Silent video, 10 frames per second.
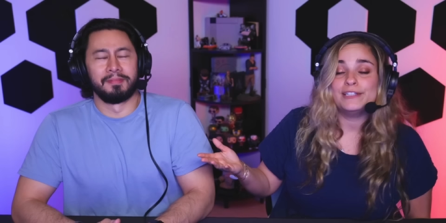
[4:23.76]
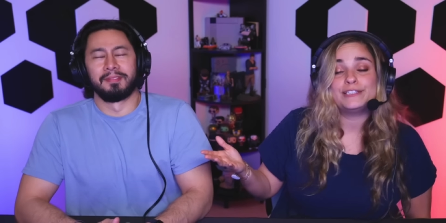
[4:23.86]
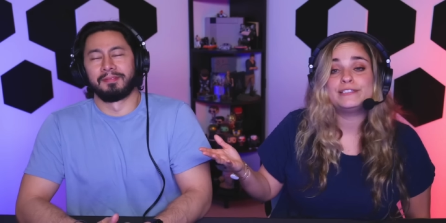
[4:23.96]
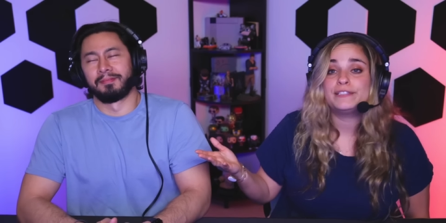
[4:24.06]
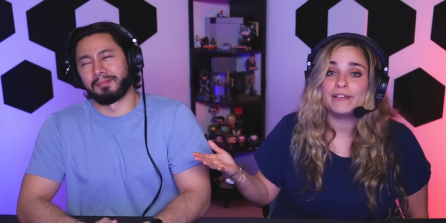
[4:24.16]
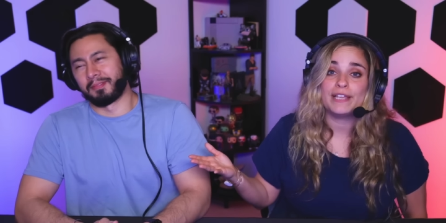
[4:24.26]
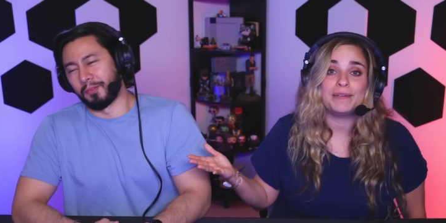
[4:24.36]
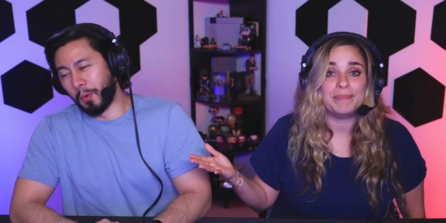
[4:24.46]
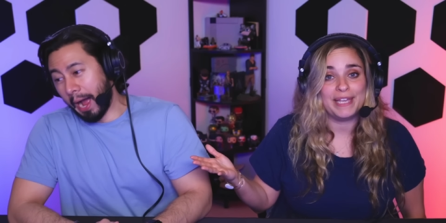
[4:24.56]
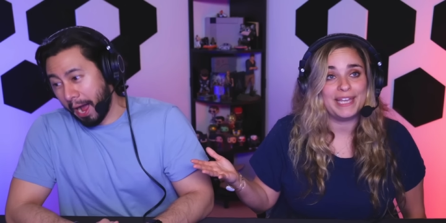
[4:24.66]

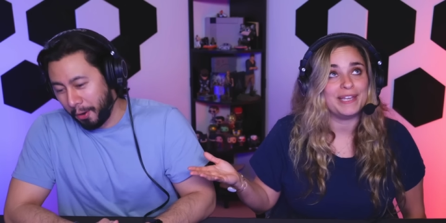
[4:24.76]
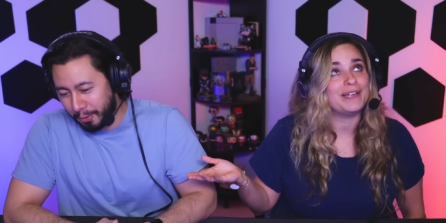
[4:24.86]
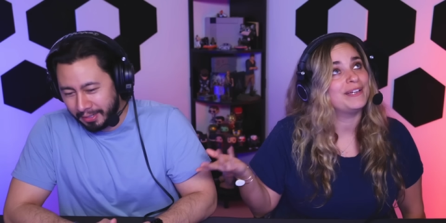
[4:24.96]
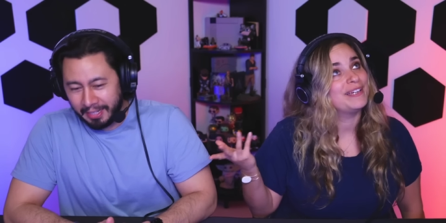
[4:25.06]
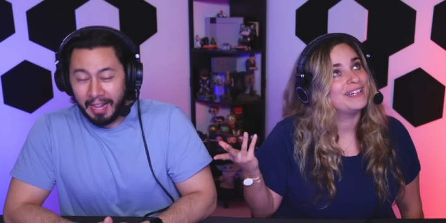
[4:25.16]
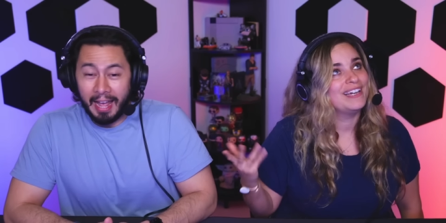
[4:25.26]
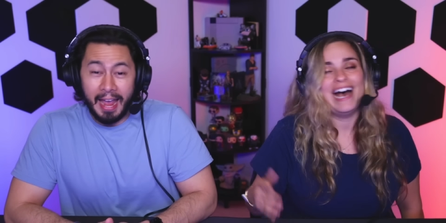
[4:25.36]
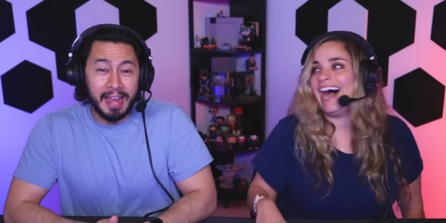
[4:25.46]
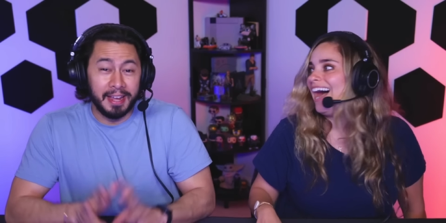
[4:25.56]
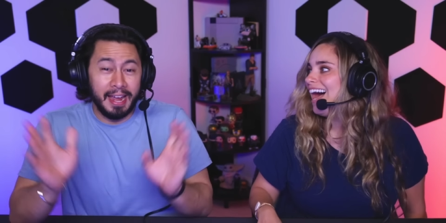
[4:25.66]
Speaker 1: Silly me. Wow.
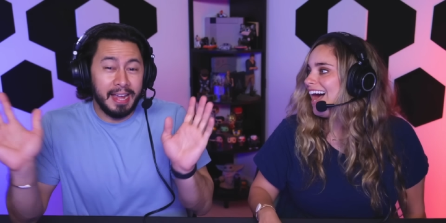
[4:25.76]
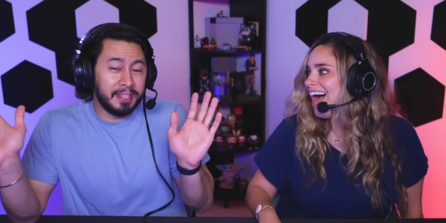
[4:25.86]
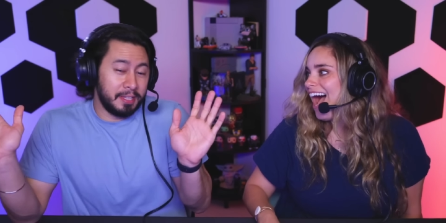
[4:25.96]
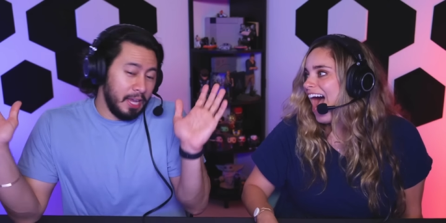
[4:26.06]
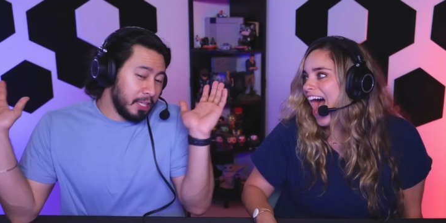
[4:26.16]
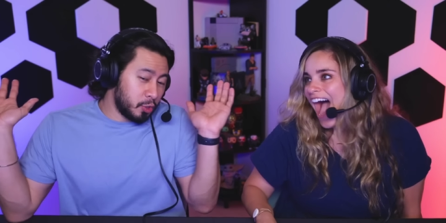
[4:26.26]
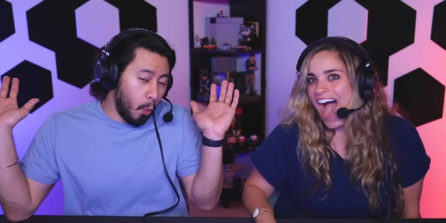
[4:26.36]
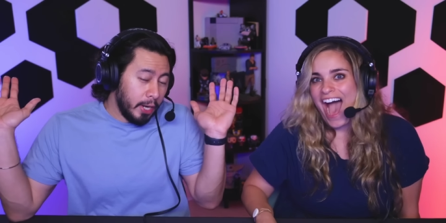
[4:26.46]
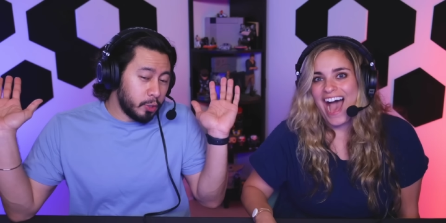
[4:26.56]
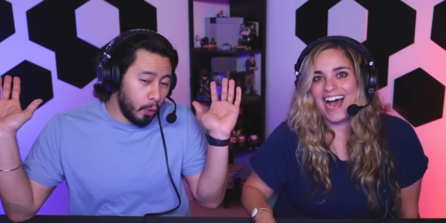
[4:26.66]
Speaker 2: Hey, it's it's
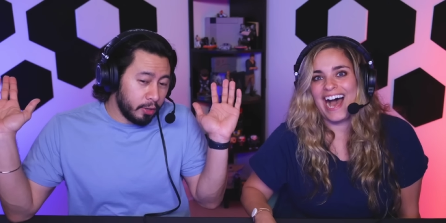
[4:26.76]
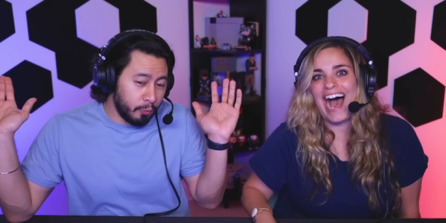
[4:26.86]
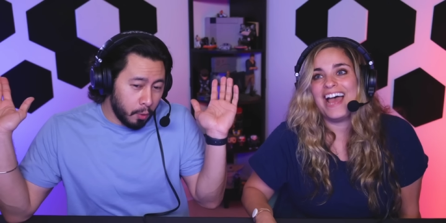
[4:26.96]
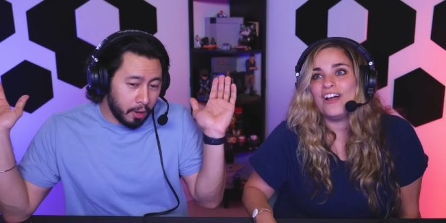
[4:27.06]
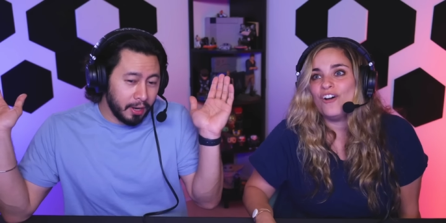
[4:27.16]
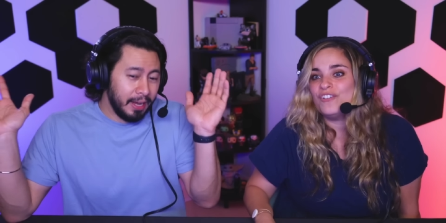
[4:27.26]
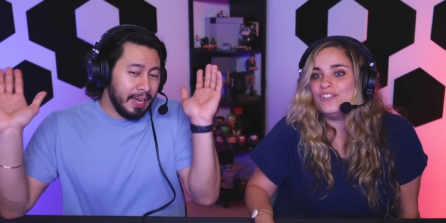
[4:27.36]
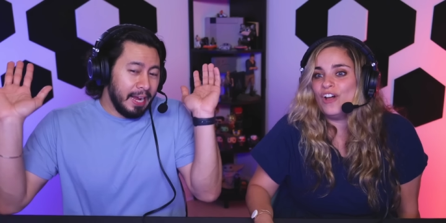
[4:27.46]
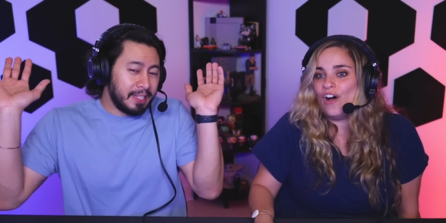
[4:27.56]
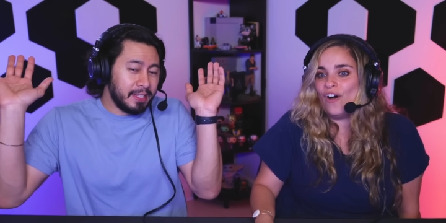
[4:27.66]
2024. I
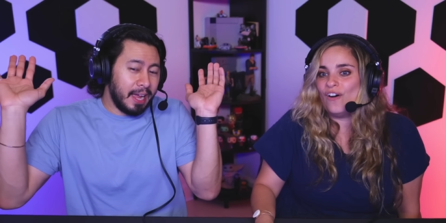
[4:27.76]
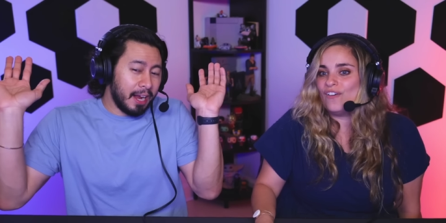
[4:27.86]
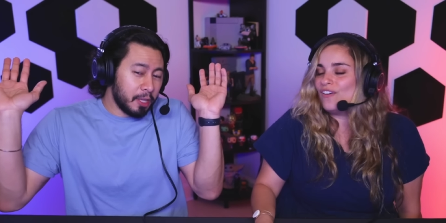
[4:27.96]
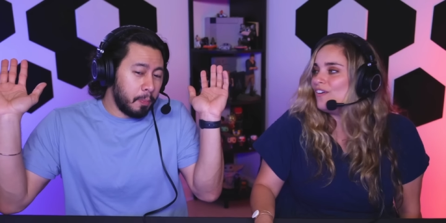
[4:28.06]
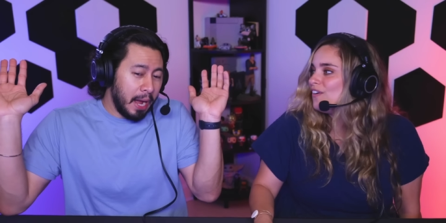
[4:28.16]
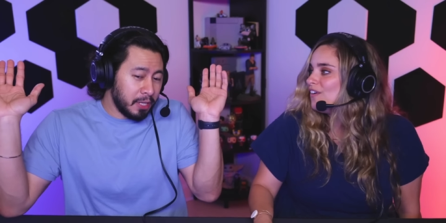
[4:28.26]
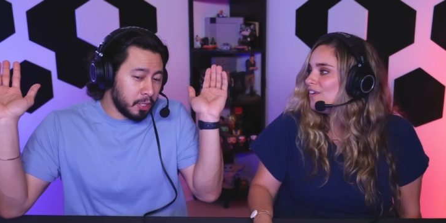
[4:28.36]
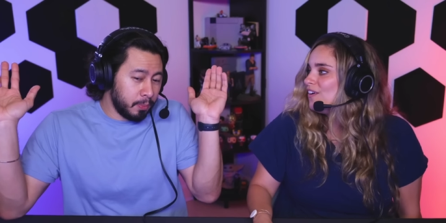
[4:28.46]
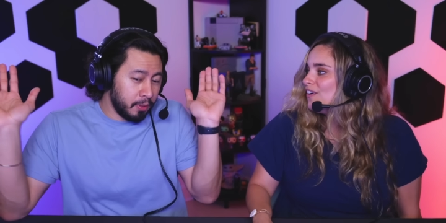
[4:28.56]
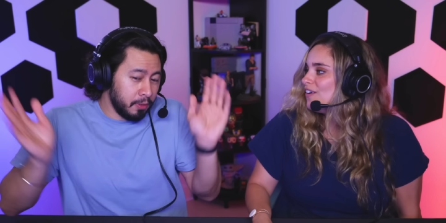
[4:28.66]
don't know. It's entirely
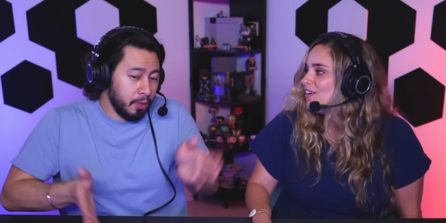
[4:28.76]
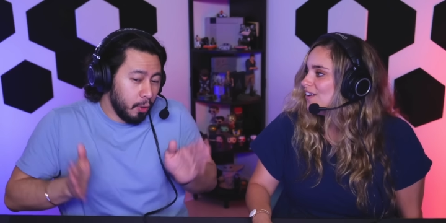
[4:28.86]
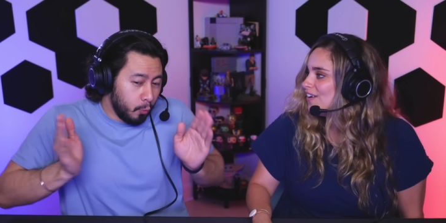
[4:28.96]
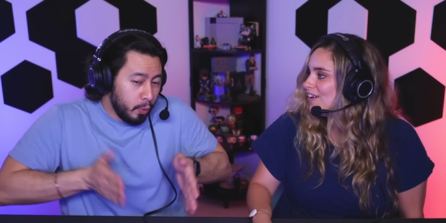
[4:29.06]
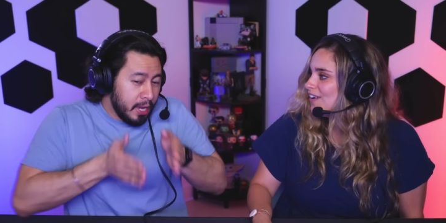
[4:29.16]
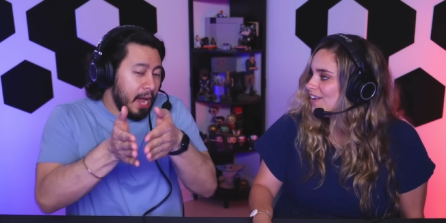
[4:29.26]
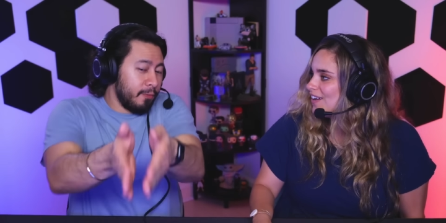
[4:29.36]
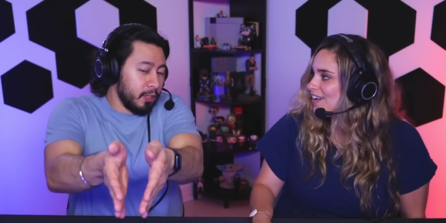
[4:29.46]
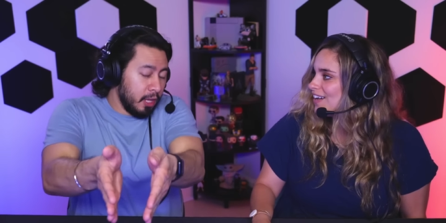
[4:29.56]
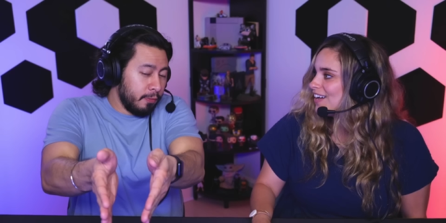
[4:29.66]
possible we
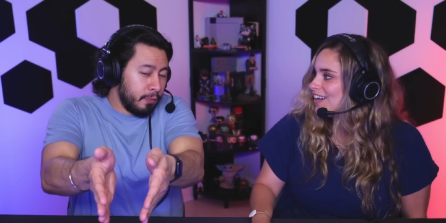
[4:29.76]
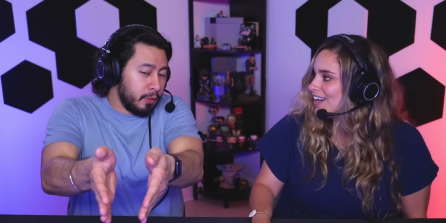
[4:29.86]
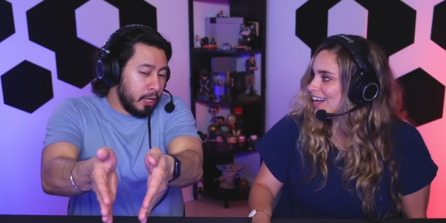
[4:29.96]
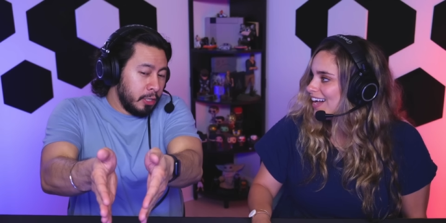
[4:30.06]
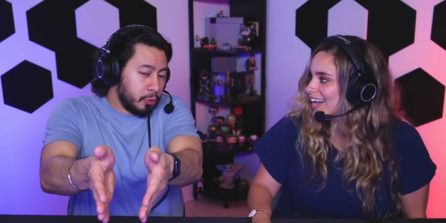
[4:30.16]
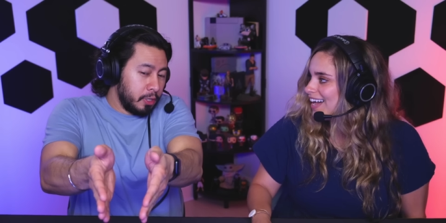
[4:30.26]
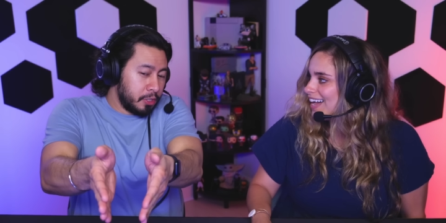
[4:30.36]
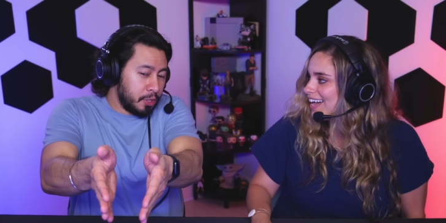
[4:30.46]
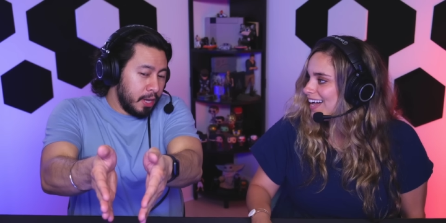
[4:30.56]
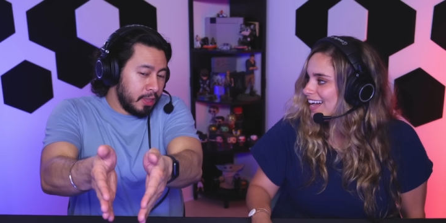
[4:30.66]
have a love
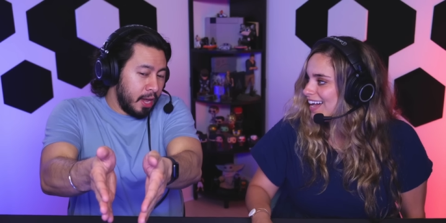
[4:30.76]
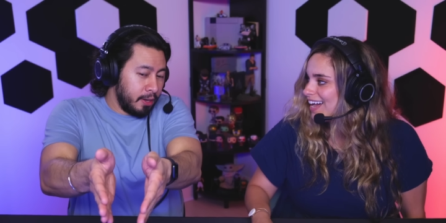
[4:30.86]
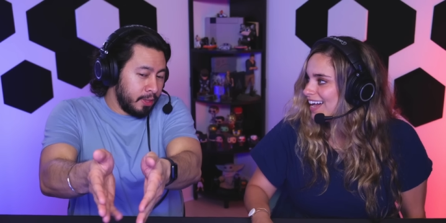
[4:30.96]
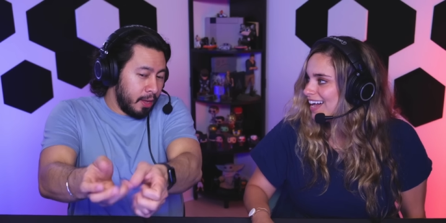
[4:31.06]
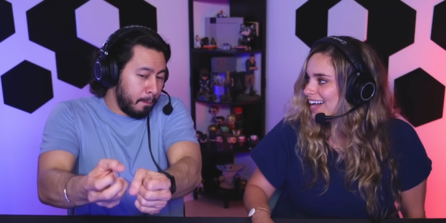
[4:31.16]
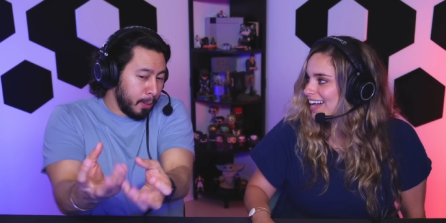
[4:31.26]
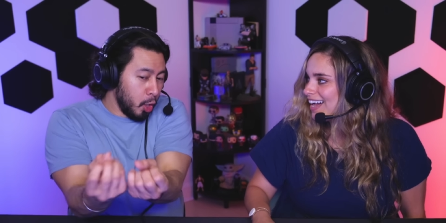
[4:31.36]
interest thing that that